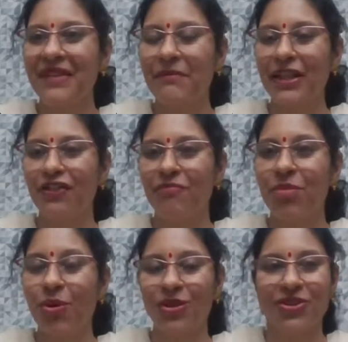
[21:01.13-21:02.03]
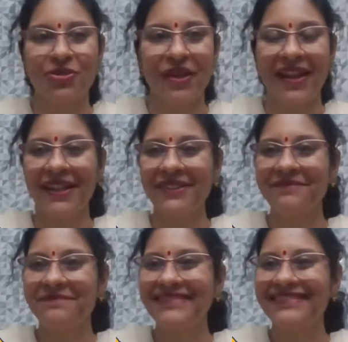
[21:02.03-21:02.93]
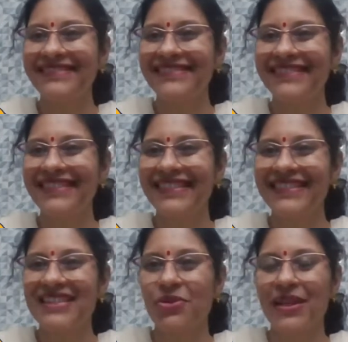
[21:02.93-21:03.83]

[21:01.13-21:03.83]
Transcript: bit of both. Okay, so